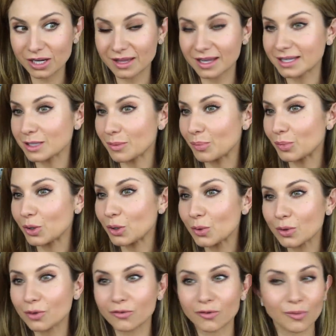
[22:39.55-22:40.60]
I think it's a
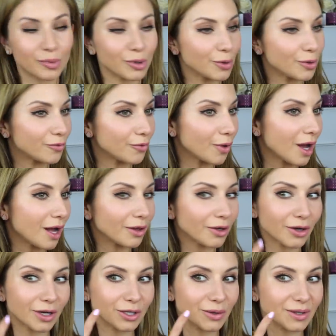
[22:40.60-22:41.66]
beautiful, beautiful
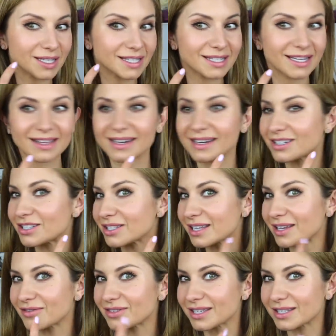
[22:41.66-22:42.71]
color and you can see that it just
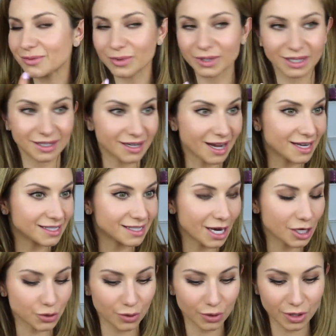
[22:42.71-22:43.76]
gives this really nice
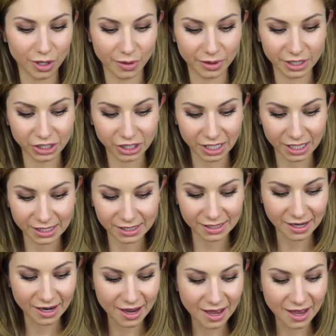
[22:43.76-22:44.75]
natural glow on the cheeks.